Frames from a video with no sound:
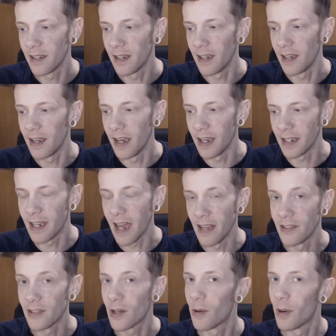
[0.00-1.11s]
it
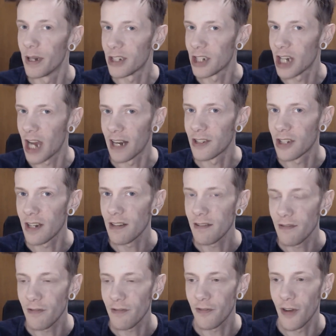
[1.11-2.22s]
gets quite challenging
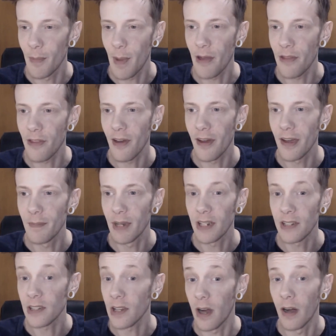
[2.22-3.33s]
for about 30
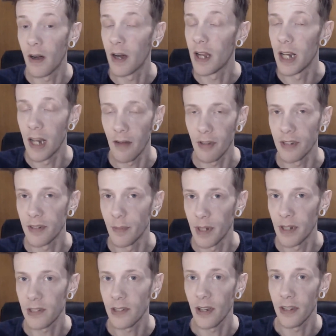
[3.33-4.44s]
minutes. I love it to
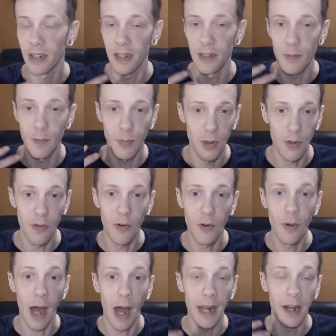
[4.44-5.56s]
bits. I think it's
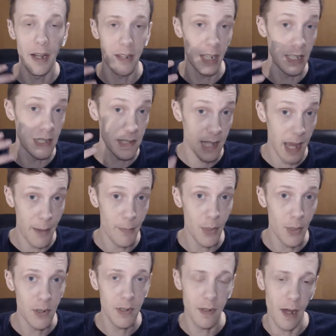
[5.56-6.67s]
beautiful and I think it's
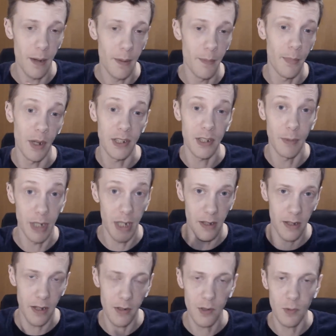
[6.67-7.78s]
tempered um, by some of the other
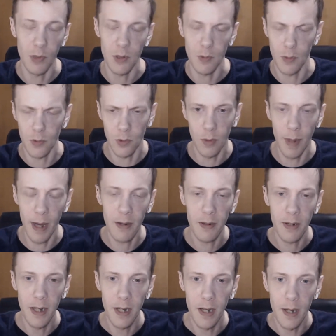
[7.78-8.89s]
notes, which we'll talk about.
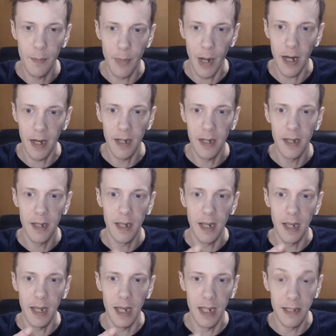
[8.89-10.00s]
But
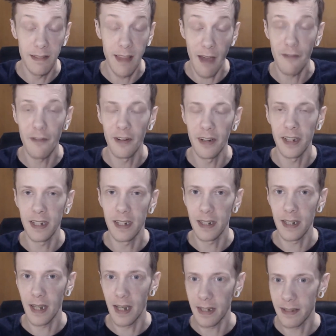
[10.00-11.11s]
it definitely,
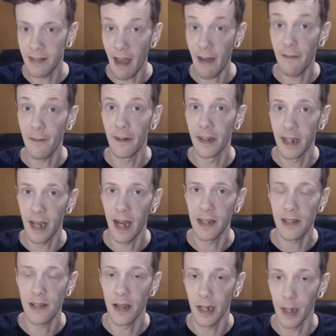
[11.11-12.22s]
definitely
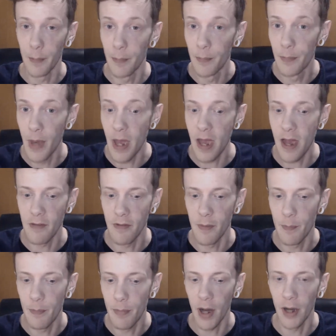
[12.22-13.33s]
has like a bit of a
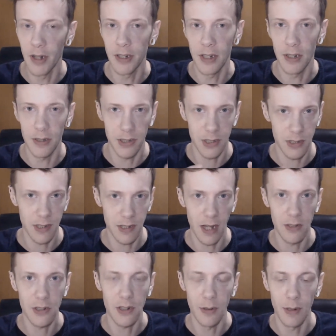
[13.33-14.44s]
barnyard
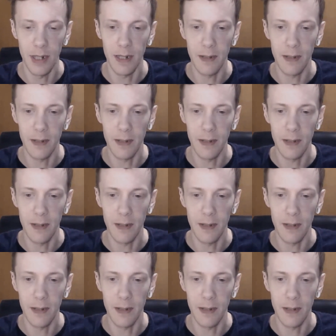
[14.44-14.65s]
stench to it.